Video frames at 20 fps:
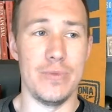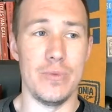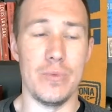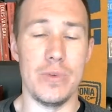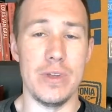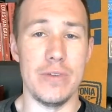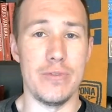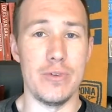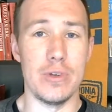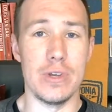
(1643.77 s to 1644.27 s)

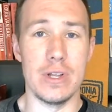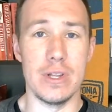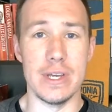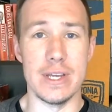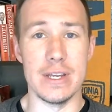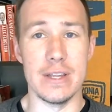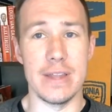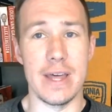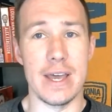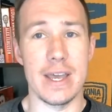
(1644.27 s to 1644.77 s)
if you cling
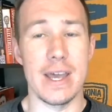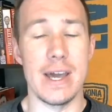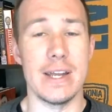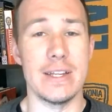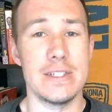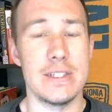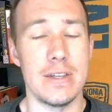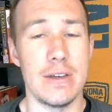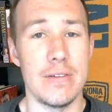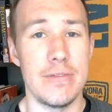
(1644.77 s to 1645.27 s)
to that kind of
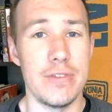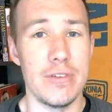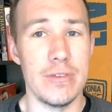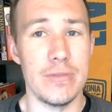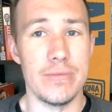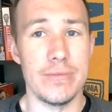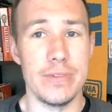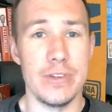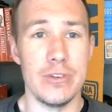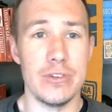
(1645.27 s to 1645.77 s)
stuff, you're
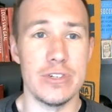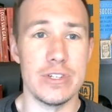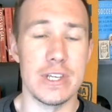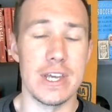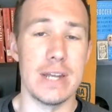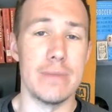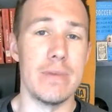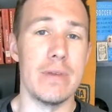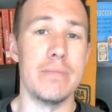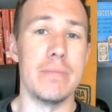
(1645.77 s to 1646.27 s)
just
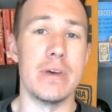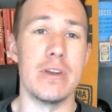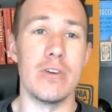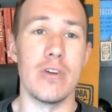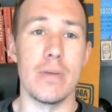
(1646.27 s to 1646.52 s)
going to be bitter.